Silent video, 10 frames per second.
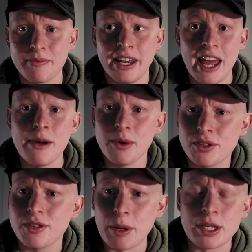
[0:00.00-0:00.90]
And they
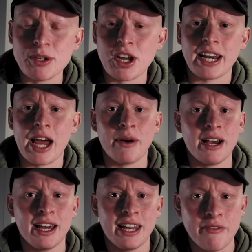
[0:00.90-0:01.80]
were supposed to be checking out
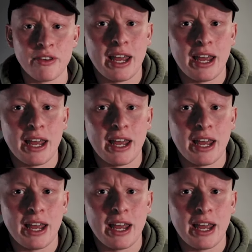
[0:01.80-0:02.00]
at 11